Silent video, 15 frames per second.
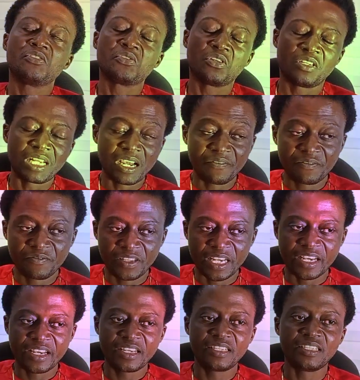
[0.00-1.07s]
So that
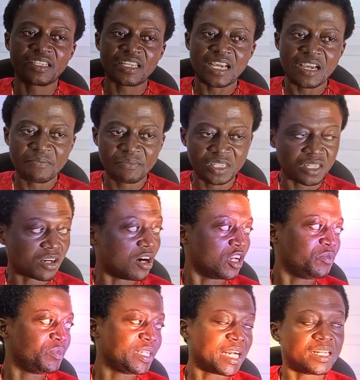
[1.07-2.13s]
day he came, he
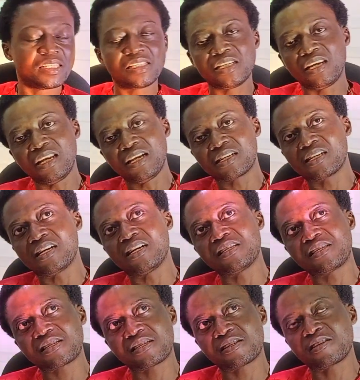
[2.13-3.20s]
called me that he's in
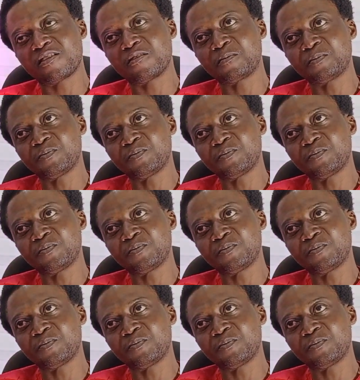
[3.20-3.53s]
Lagos.